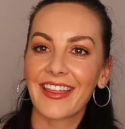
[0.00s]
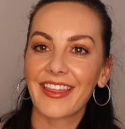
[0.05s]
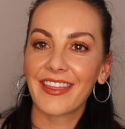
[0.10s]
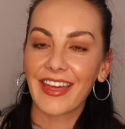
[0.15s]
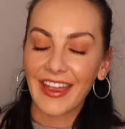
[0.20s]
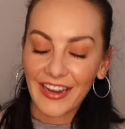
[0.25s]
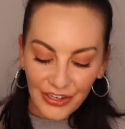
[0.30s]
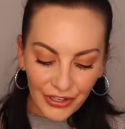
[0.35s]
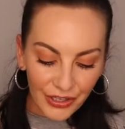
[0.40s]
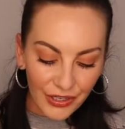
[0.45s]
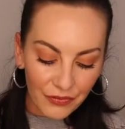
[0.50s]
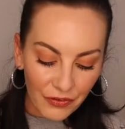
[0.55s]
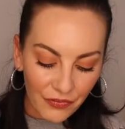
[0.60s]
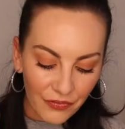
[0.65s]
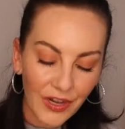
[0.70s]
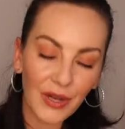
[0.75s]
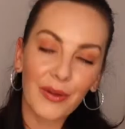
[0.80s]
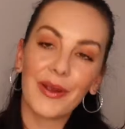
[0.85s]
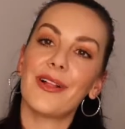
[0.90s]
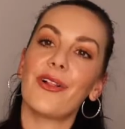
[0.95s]
Thank you for
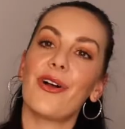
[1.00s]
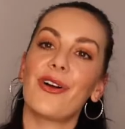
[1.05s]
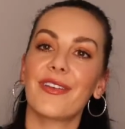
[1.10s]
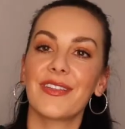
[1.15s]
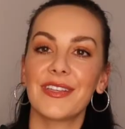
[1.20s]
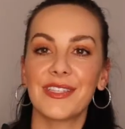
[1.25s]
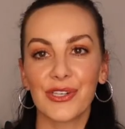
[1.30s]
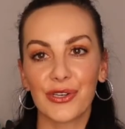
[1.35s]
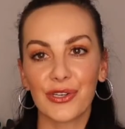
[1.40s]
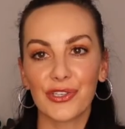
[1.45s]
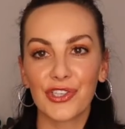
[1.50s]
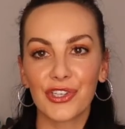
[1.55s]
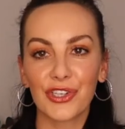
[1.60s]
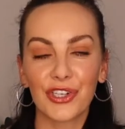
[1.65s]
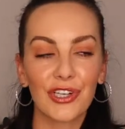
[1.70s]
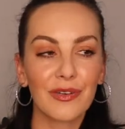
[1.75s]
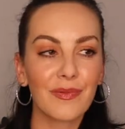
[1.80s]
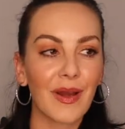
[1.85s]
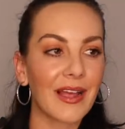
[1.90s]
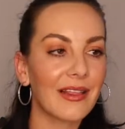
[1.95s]
following along in this
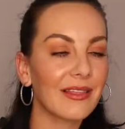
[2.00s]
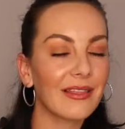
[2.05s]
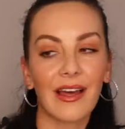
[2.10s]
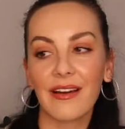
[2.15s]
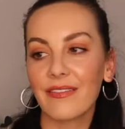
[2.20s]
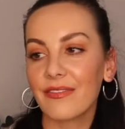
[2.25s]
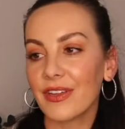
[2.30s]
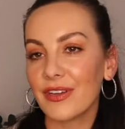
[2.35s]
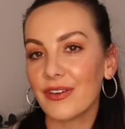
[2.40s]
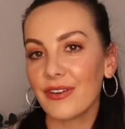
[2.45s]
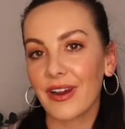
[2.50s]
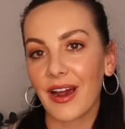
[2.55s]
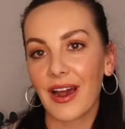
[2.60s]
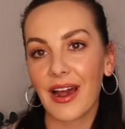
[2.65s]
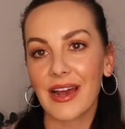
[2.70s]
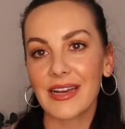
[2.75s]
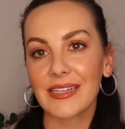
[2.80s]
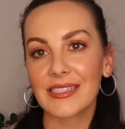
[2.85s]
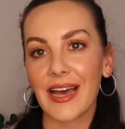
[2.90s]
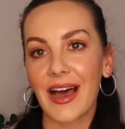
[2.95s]
YouTube. I love that you
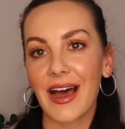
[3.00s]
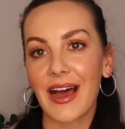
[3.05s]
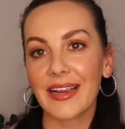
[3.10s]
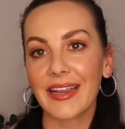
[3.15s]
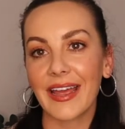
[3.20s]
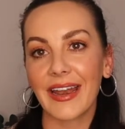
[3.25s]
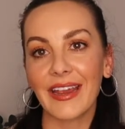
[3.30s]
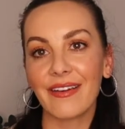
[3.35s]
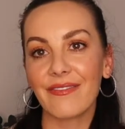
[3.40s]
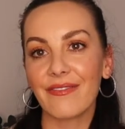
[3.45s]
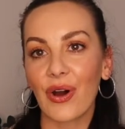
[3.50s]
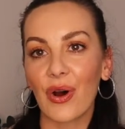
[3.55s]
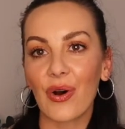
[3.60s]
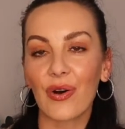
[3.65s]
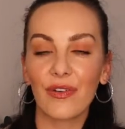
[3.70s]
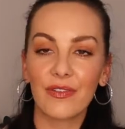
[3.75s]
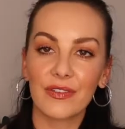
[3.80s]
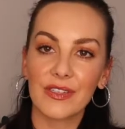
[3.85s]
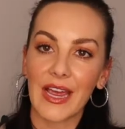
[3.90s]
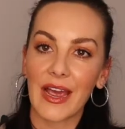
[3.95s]
guys are getting
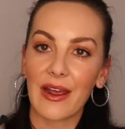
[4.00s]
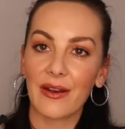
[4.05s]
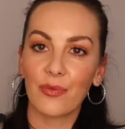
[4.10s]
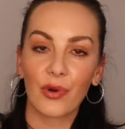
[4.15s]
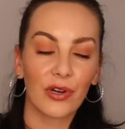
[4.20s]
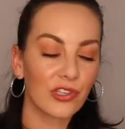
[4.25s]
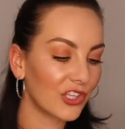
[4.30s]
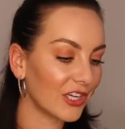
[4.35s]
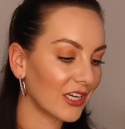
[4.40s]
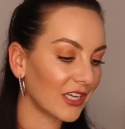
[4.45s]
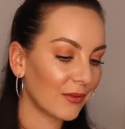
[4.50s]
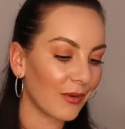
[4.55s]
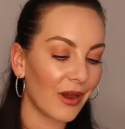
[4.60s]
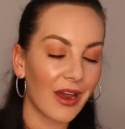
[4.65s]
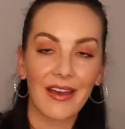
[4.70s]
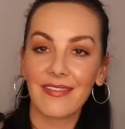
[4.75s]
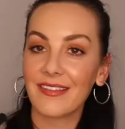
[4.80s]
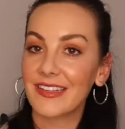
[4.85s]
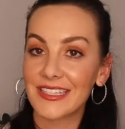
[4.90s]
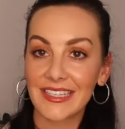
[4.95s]
involved and watching the
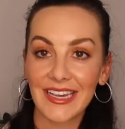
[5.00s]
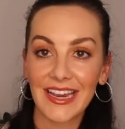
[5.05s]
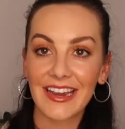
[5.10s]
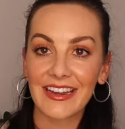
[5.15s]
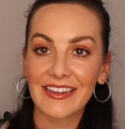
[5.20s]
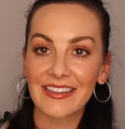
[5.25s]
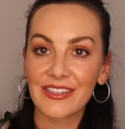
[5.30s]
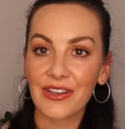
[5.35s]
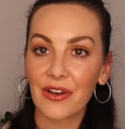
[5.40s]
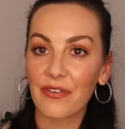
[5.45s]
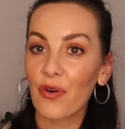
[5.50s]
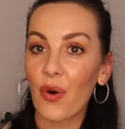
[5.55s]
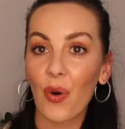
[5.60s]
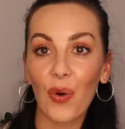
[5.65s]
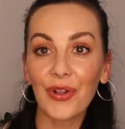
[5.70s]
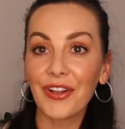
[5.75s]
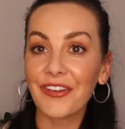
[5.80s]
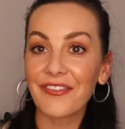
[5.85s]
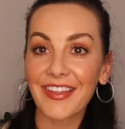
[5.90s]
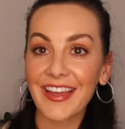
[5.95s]
behind the scenes of
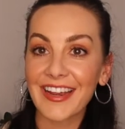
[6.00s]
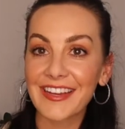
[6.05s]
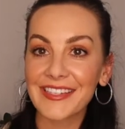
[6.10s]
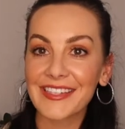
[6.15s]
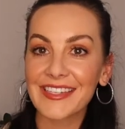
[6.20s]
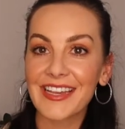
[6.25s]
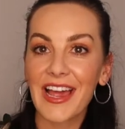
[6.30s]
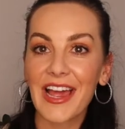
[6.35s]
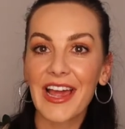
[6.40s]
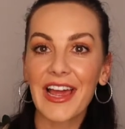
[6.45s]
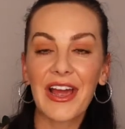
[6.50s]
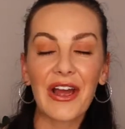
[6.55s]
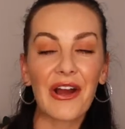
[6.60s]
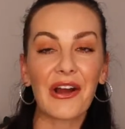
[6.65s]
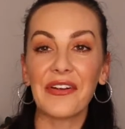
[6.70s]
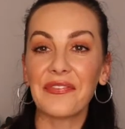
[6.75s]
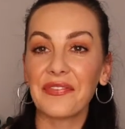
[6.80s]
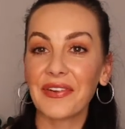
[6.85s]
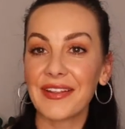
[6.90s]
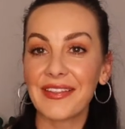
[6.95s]
all of this.
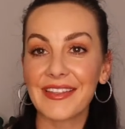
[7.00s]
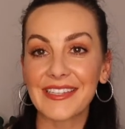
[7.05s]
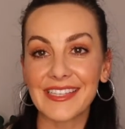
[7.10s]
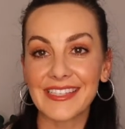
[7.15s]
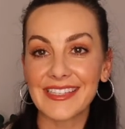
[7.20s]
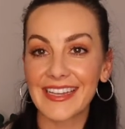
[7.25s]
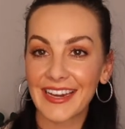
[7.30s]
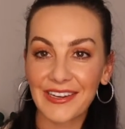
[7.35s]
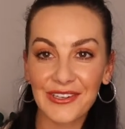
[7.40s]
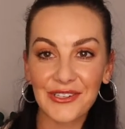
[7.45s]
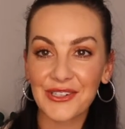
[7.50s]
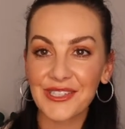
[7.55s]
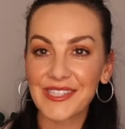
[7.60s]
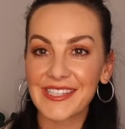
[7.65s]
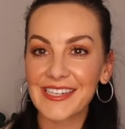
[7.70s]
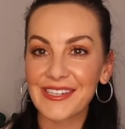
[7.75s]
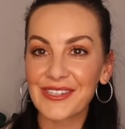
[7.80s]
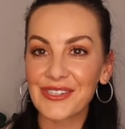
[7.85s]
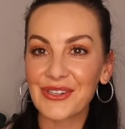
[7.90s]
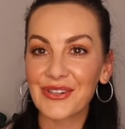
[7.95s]
Hopefully this is
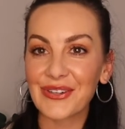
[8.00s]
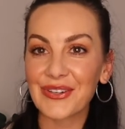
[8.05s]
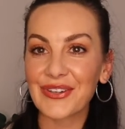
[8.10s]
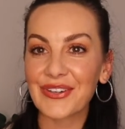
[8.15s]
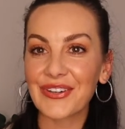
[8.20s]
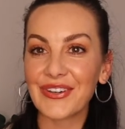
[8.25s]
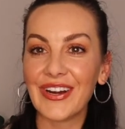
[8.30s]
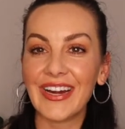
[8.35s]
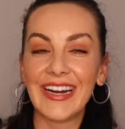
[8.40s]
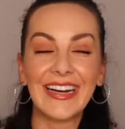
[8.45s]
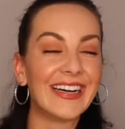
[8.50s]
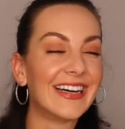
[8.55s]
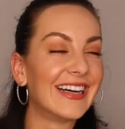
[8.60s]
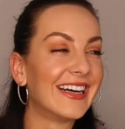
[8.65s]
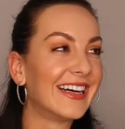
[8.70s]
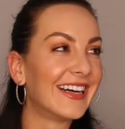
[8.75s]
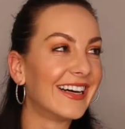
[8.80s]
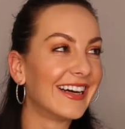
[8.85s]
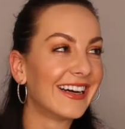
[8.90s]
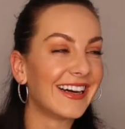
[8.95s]
interesting to you.
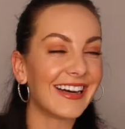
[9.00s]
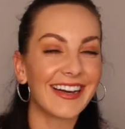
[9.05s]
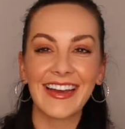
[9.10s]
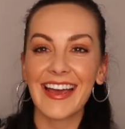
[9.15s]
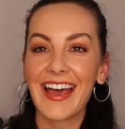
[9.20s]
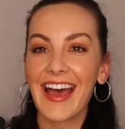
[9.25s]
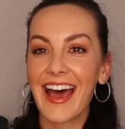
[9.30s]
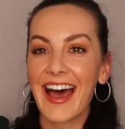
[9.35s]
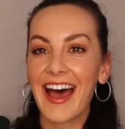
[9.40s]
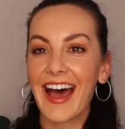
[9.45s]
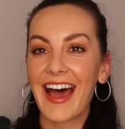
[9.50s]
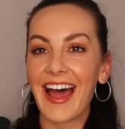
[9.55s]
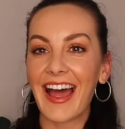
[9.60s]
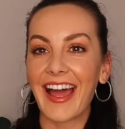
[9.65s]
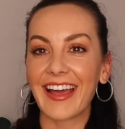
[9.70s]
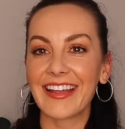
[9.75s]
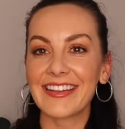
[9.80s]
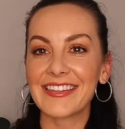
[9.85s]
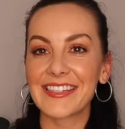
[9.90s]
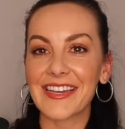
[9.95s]

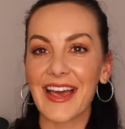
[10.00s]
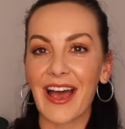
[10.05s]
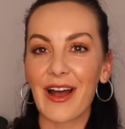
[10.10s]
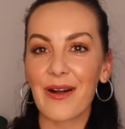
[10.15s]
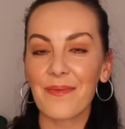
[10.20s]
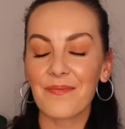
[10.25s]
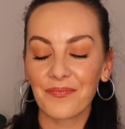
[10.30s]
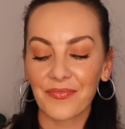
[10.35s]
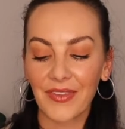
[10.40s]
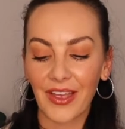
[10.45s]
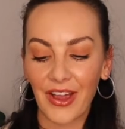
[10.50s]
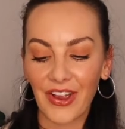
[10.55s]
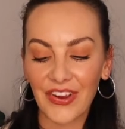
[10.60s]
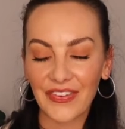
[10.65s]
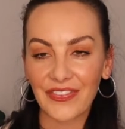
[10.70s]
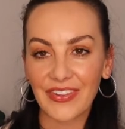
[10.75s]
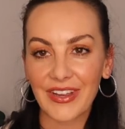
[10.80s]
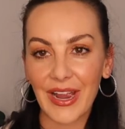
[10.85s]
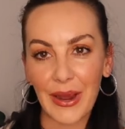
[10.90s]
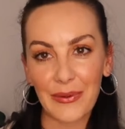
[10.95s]
And
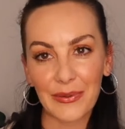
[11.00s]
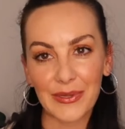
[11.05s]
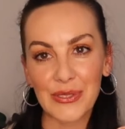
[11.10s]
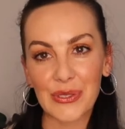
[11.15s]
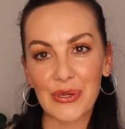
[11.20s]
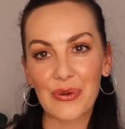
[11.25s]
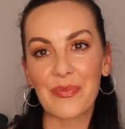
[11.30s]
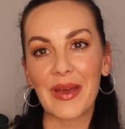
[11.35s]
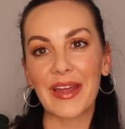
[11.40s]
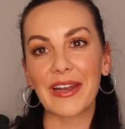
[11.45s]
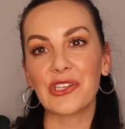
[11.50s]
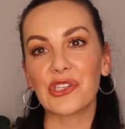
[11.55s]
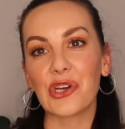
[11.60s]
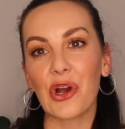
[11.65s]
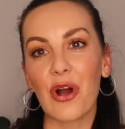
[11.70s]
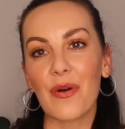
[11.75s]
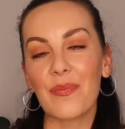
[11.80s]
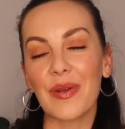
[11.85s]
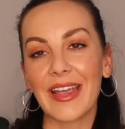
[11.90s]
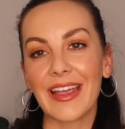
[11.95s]
hopefully I will do a better
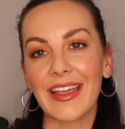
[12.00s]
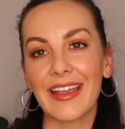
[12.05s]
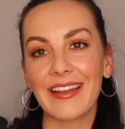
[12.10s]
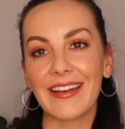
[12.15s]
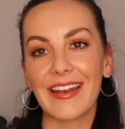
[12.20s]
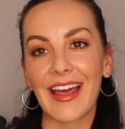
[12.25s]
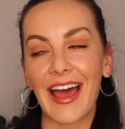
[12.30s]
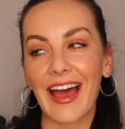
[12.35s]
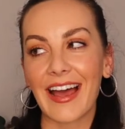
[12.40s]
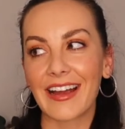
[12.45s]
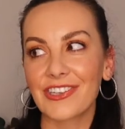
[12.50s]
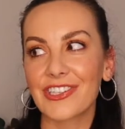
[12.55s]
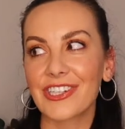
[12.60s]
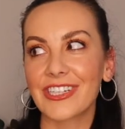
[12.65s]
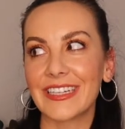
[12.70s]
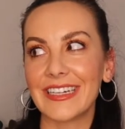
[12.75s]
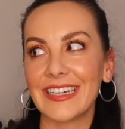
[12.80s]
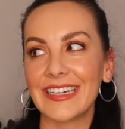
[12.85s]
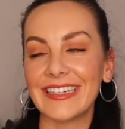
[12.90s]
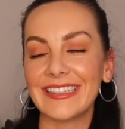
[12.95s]
job in
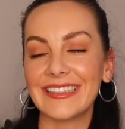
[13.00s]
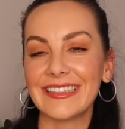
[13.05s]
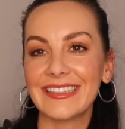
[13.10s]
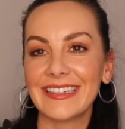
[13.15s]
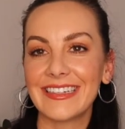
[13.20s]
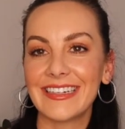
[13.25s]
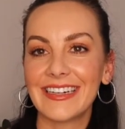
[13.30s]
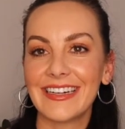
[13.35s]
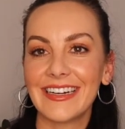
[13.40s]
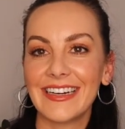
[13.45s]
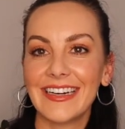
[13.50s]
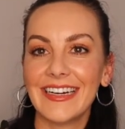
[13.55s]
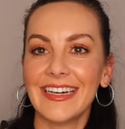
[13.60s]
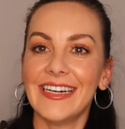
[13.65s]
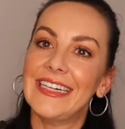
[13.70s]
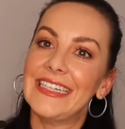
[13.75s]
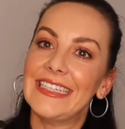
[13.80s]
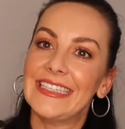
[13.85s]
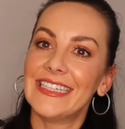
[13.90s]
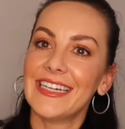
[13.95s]
actually
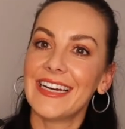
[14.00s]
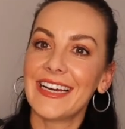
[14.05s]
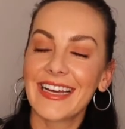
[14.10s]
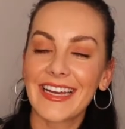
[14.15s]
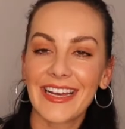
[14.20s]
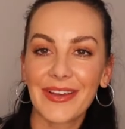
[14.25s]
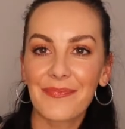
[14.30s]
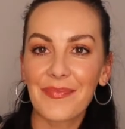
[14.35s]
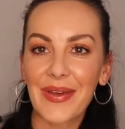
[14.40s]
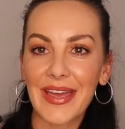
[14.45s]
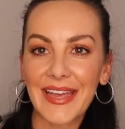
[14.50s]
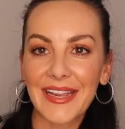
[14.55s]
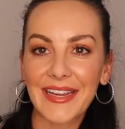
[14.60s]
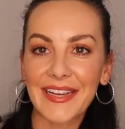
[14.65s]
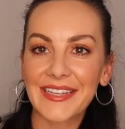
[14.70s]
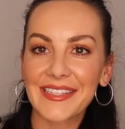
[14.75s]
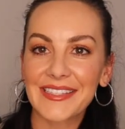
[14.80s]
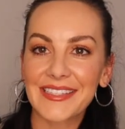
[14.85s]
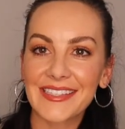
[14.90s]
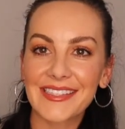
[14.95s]
being
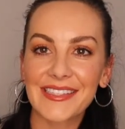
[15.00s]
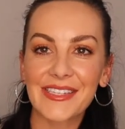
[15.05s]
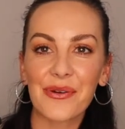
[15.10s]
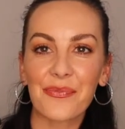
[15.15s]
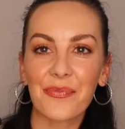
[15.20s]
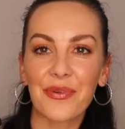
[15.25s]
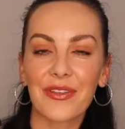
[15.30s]
consistent